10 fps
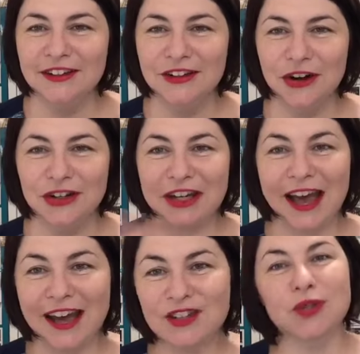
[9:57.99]
You know, you
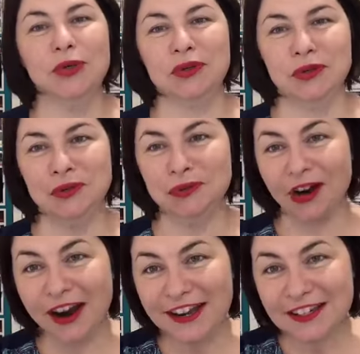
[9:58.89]
can't do it all,
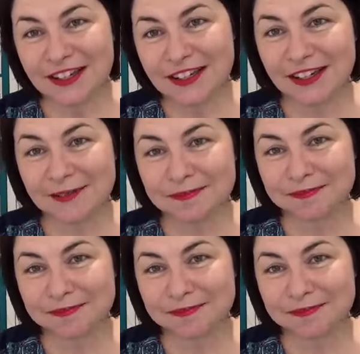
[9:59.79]
right?